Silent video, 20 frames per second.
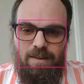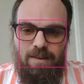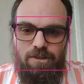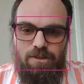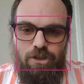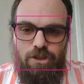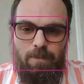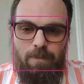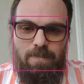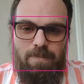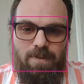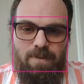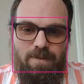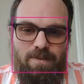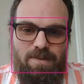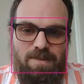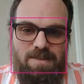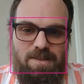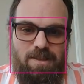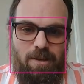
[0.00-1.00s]
jump
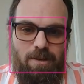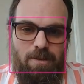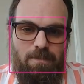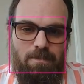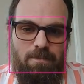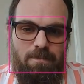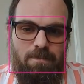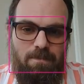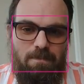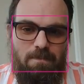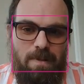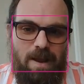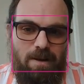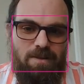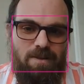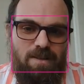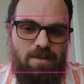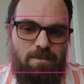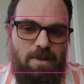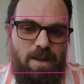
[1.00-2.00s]
still
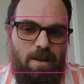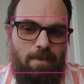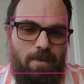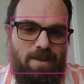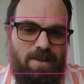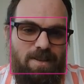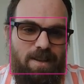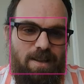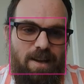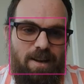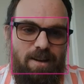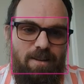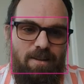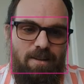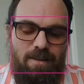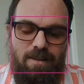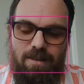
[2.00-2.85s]
bounces me up into the air,